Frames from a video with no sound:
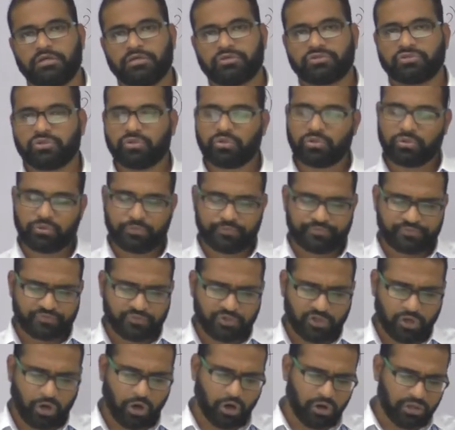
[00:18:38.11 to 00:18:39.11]
So
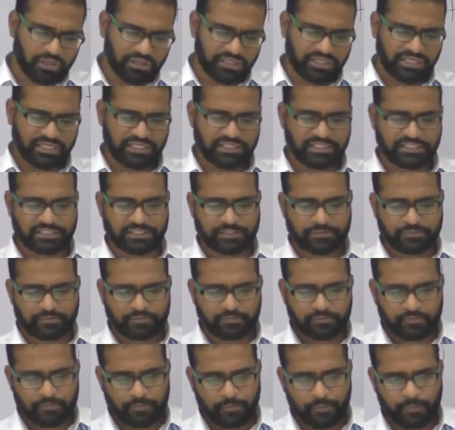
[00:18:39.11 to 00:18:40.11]
all these
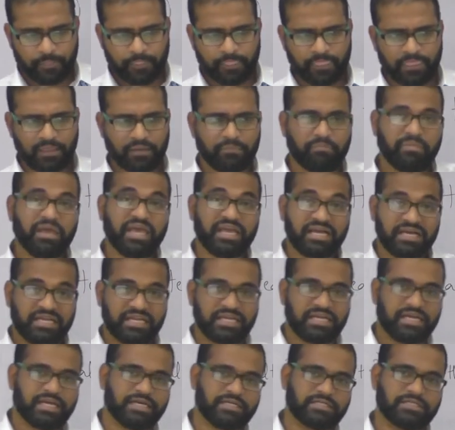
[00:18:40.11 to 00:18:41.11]
may
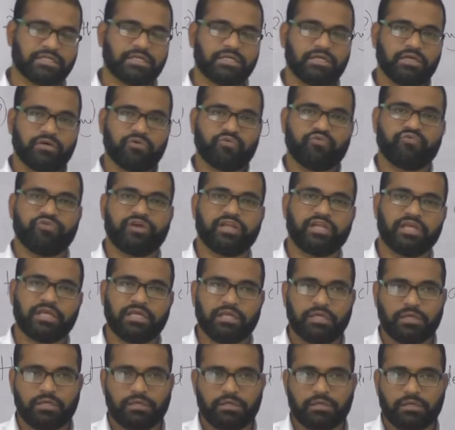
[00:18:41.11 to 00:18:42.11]
create
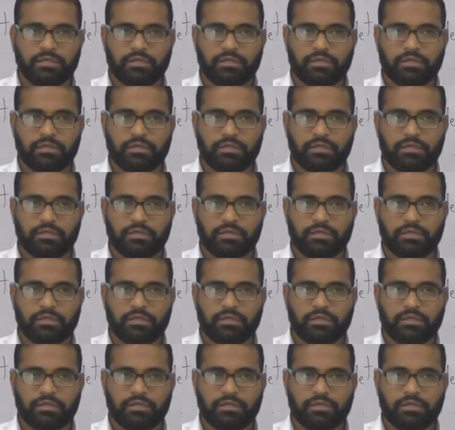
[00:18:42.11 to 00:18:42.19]
very.